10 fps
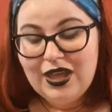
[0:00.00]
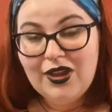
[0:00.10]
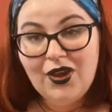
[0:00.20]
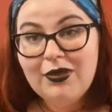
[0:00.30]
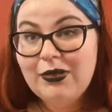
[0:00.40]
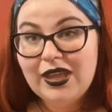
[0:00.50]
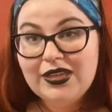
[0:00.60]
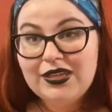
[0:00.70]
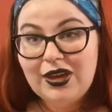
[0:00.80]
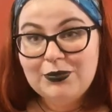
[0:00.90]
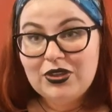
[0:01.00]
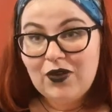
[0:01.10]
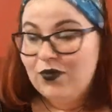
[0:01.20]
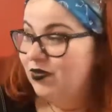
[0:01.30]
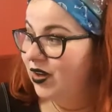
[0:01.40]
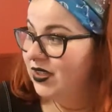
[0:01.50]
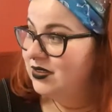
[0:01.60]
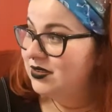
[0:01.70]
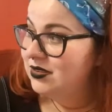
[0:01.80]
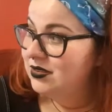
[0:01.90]
And I'm like, I'm
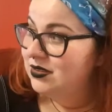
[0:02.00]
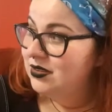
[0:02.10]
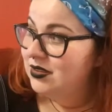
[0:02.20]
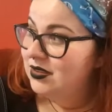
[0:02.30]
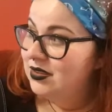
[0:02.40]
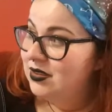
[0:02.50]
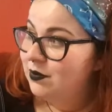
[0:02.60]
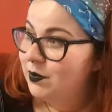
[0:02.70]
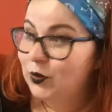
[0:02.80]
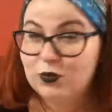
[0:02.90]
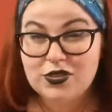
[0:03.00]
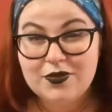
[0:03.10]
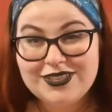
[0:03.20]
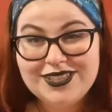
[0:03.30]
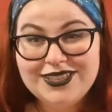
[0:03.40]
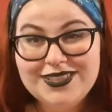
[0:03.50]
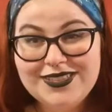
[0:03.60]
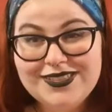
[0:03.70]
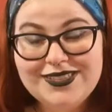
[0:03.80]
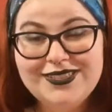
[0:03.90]
terrified, but also
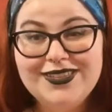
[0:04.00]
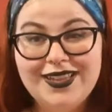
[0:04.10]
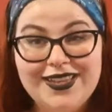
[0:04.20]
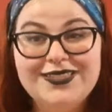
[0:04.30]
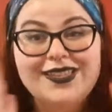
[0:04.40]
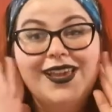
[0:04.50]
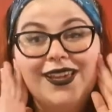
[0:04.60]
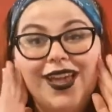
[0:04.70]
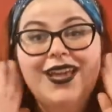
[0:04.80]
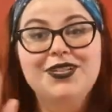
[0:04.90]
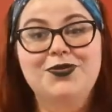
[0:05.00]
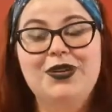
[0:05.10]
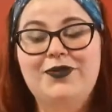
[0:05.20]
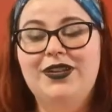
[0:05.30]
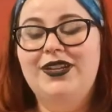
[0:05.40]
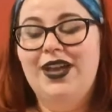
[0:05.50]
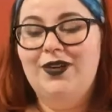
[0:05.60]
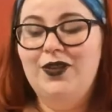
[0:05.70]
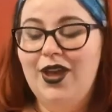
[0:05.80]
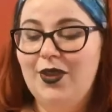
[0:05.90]
excited. Like, it's really rare
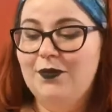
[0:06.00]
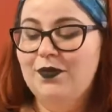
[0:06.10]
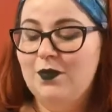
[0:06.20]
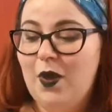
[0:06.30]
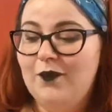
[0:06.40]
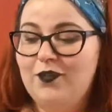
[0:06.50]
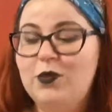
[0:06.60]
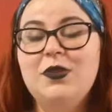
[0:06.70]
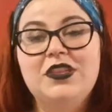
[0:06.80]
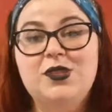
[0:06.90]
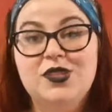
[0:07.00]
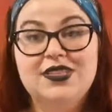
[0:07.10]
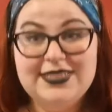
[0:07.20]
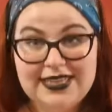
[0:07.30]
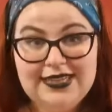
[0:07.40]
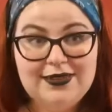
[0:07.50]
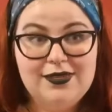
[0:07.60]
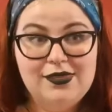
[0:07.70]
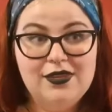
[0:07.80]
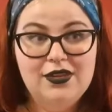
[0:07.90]
now. I'm filming this on the
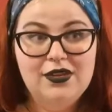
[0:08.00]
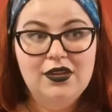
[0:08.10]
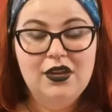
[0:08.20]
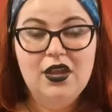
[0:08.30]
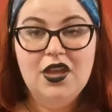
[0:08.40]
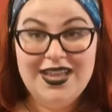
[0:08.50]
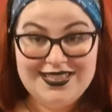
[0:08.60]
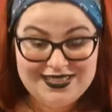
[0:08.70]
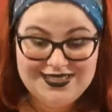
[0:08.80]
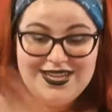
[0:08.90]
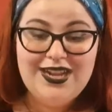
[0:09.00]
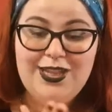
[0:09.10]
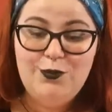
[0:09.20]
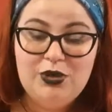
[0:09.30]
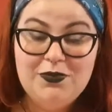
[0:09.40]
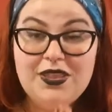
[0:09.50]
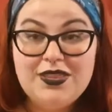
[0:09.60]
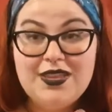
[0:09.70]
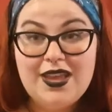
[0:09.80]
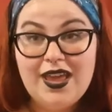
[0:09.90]
6th. It's exactly 1 month
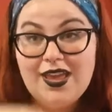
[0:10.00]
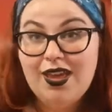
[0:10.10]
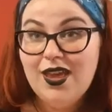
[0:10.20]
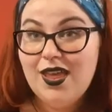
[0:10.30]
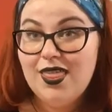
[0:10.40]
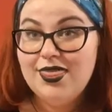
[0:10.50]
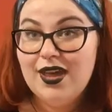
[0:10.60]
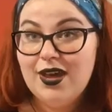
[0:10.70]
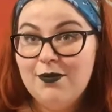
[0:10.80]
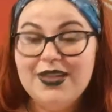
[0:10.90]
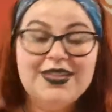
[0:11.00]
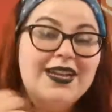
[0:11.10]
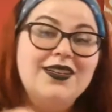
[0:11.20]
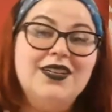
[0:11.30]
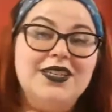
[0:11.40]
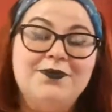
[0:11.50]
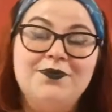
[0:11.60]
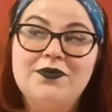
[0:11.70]
today that my dad and I